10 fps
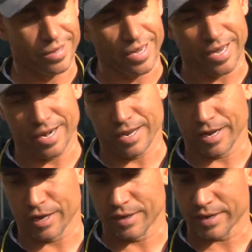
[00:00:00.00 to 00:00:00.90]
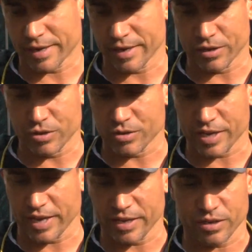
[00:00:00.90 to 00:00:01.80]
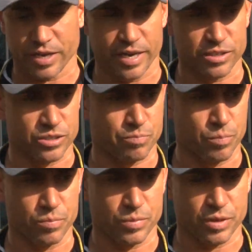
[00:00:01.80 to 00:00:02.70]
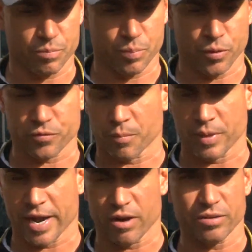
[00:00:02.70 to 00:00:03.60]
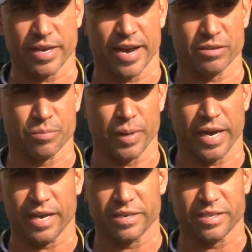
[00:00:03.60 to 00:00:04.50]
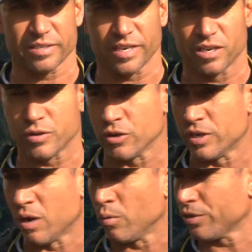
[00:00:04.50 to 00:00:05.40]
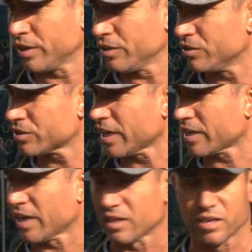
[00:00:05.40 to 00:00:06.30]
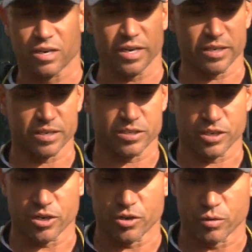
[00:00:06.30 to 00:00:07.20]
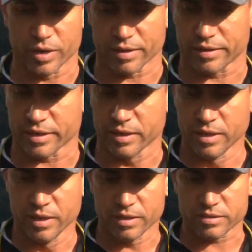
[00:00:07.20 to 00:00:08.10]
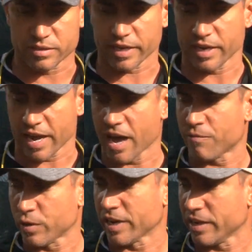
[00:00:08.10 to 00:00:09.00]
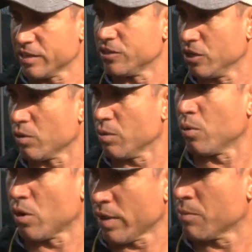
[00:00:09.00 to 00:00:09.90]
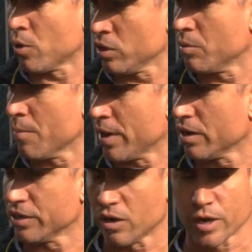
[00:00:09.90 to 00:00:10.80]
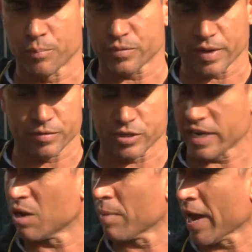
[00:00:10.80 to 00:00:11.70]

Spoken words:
And, you know, you can't just put something out to bay and say, you know, you're done with it. You just got to kind of lean on it and continue to do it. And I think the second half, we kind of continued to ran the ball a little bit better, you know, helped the time of Jake come